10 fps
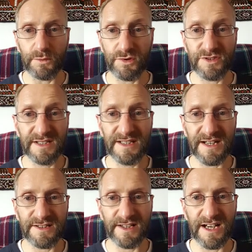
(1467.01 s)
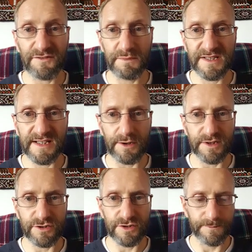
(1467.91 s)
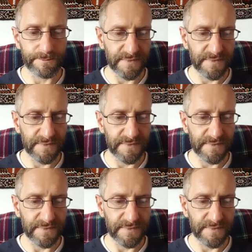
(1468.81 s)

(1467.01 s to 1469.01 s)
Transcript: Well, she did actually have a miscarriage,